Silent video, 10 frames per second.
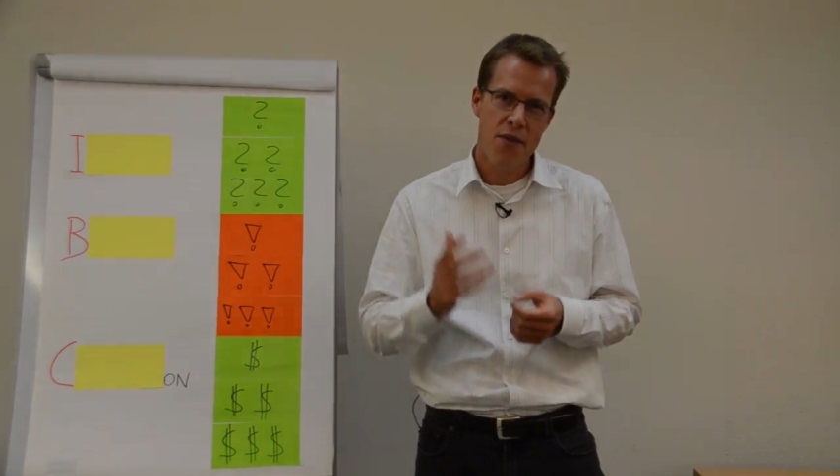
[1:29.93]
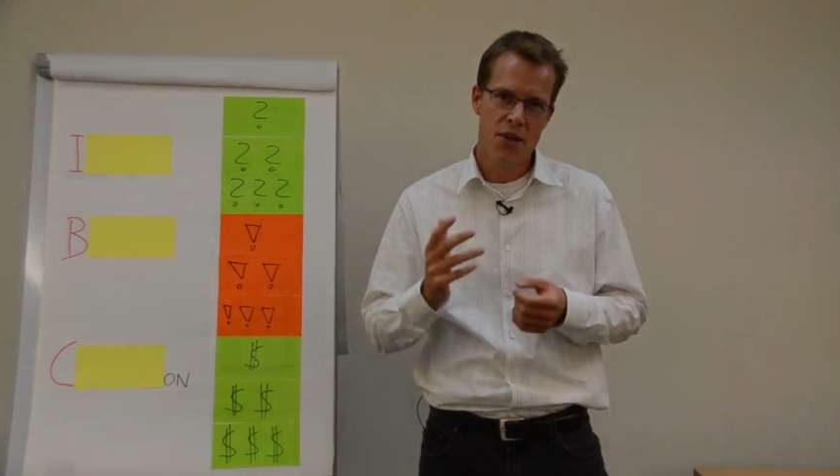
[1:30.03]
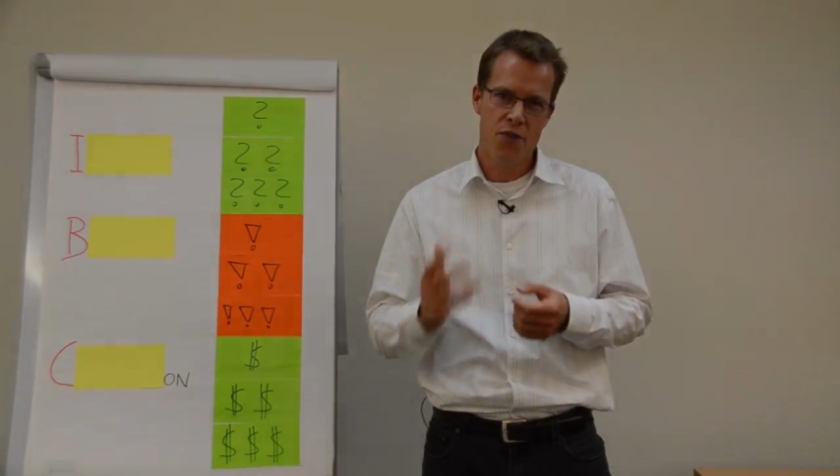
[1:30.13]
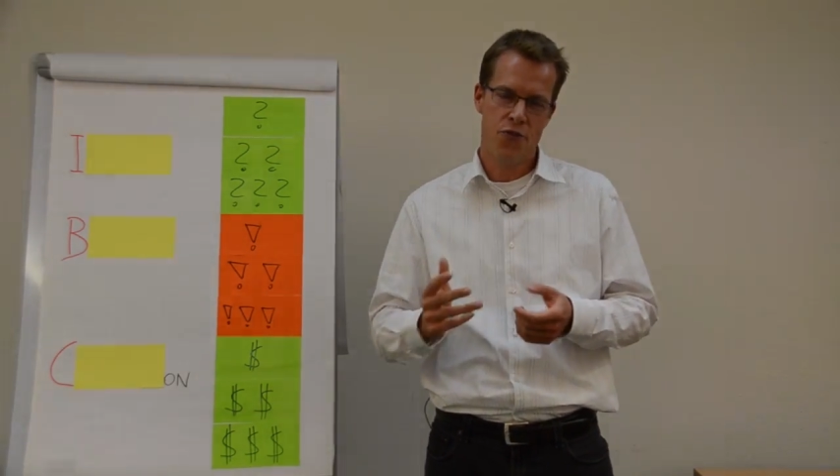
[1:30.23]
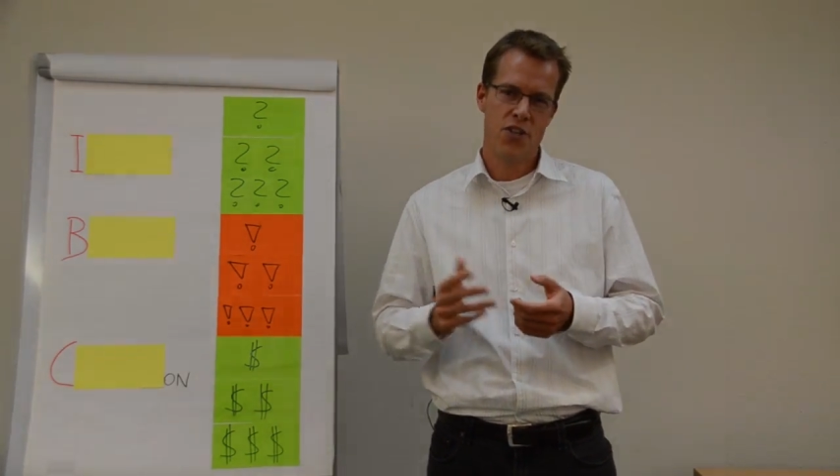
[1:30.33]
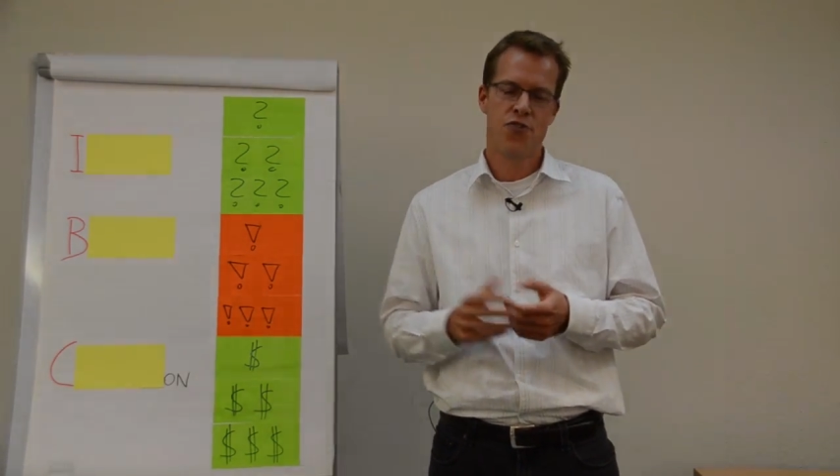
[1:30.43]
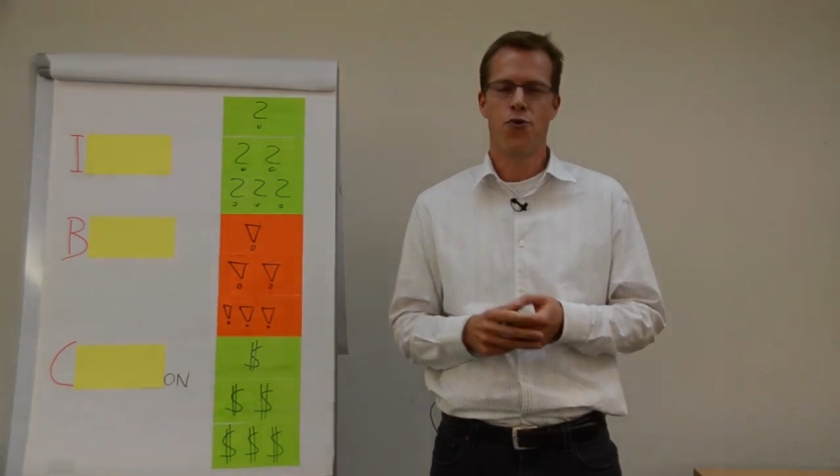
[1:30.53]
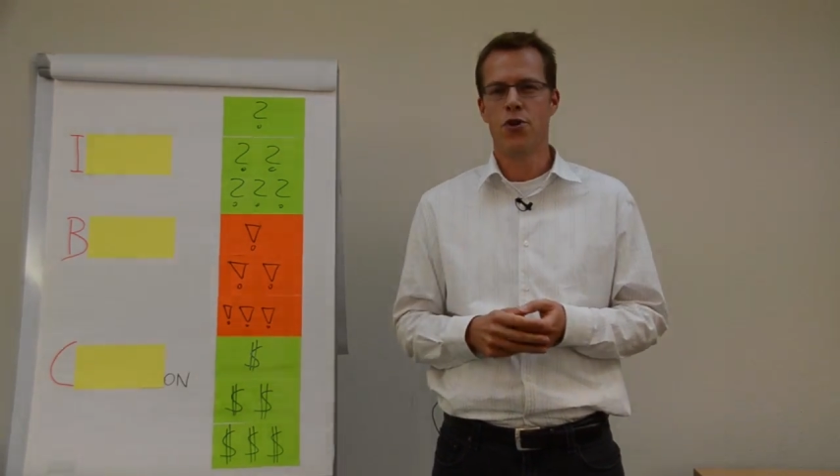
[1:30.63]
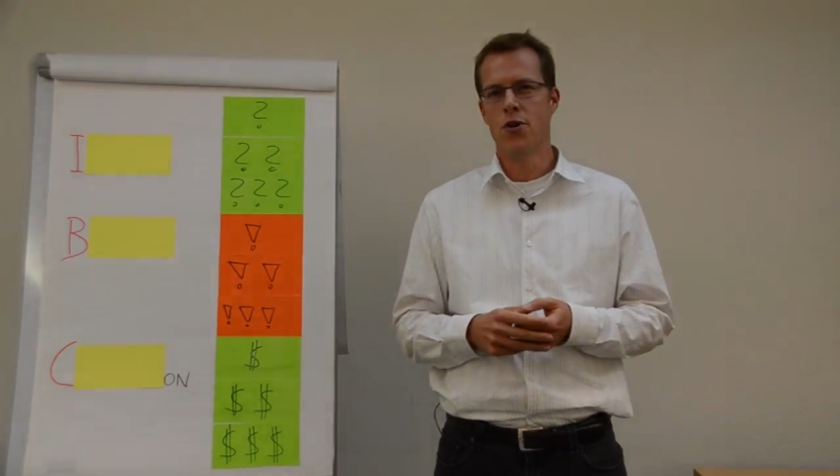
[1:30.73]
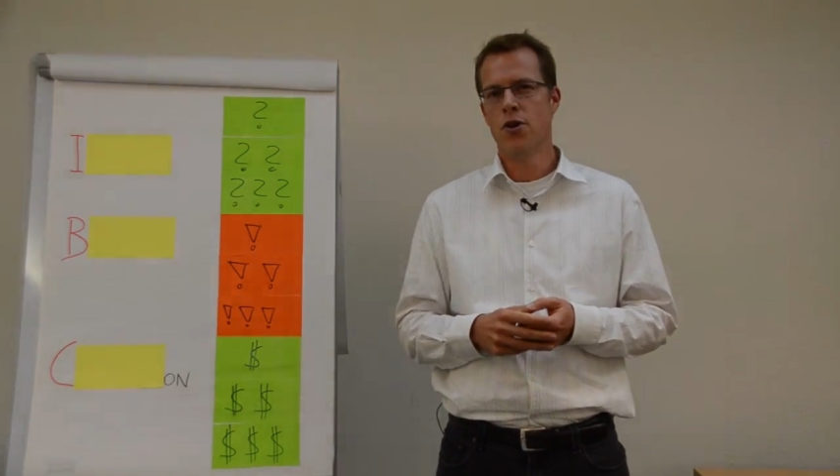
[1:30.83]
difference
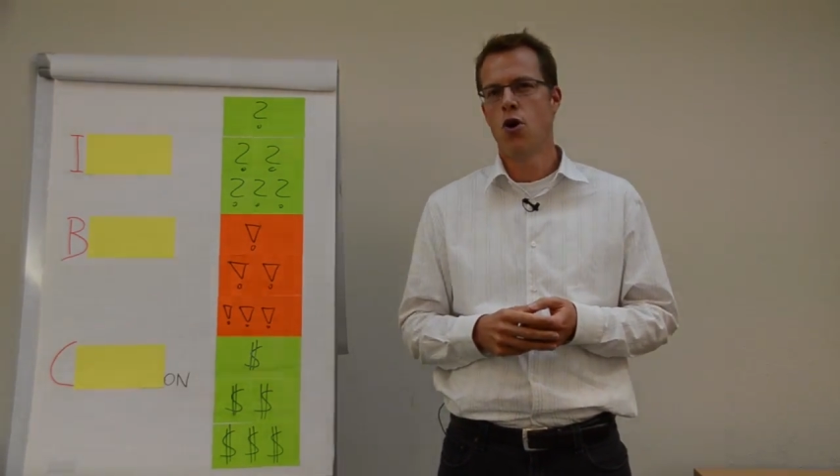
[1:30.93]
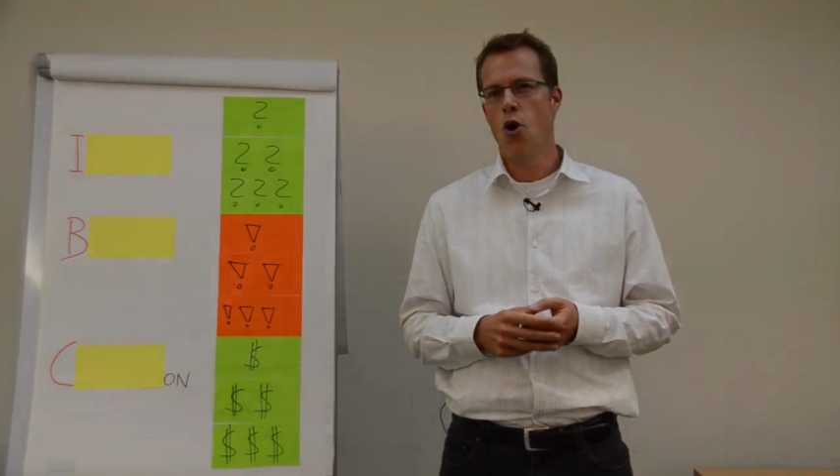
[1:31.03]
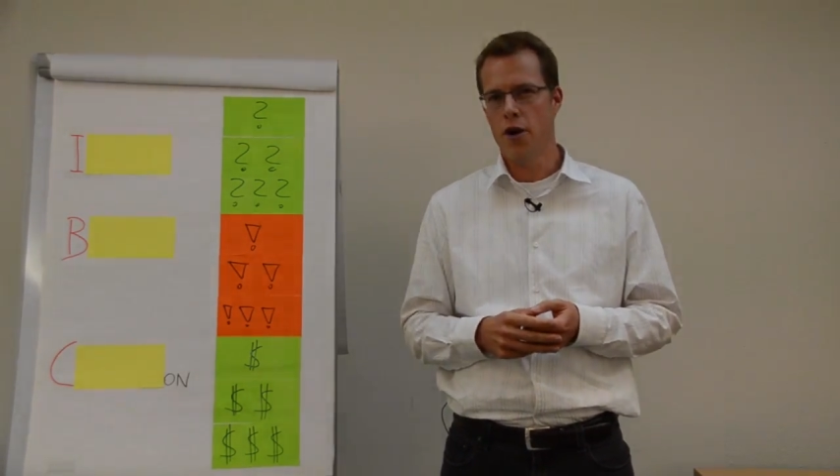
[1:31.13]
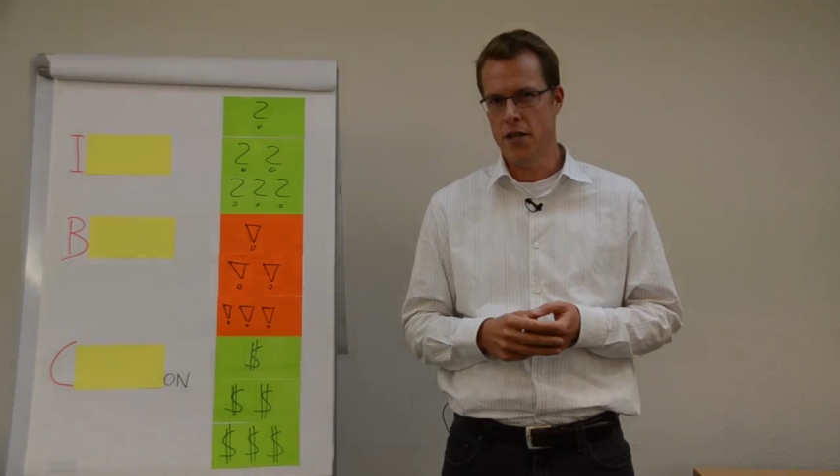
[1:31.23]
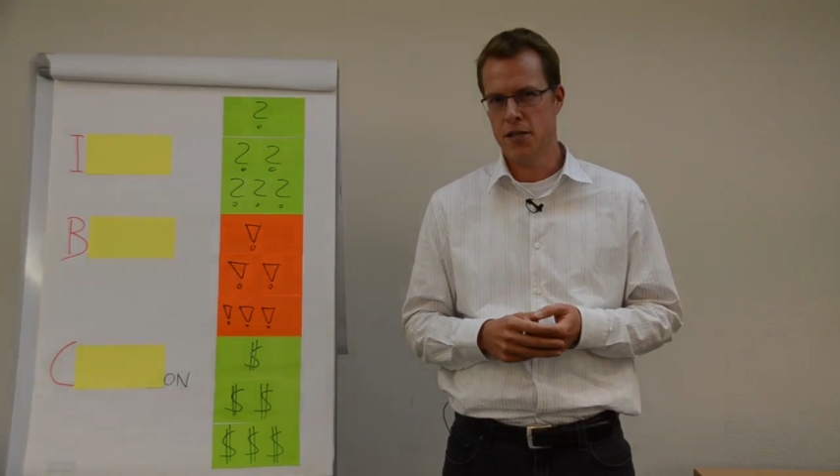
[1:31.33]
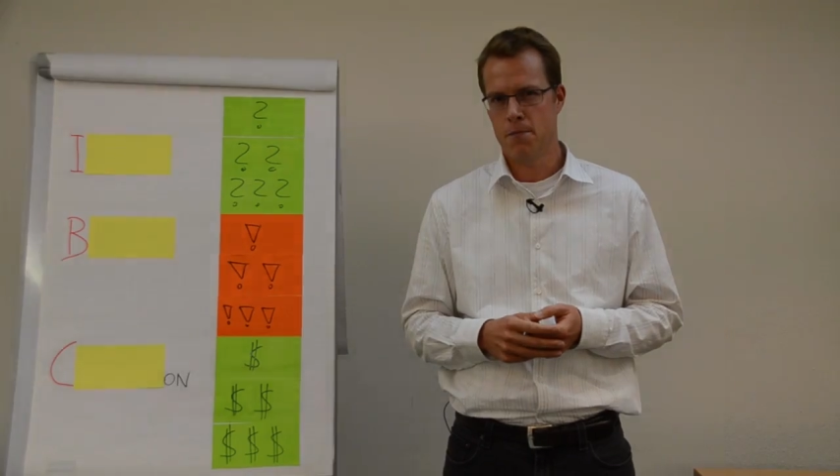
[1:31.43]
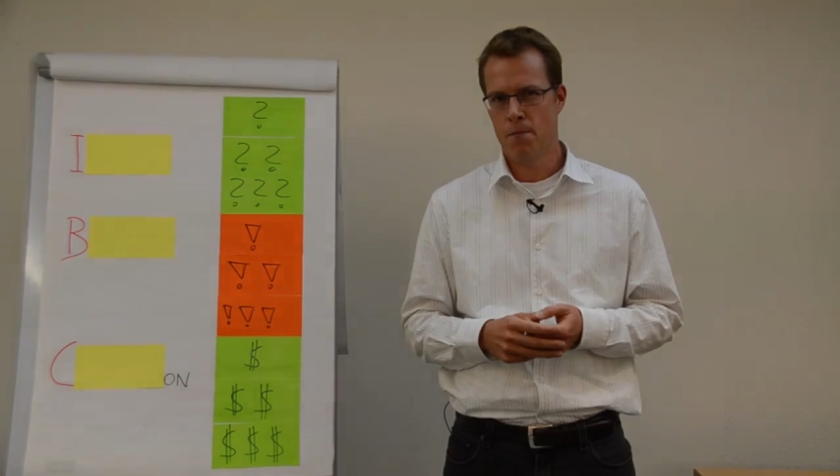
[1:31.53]
for your audience.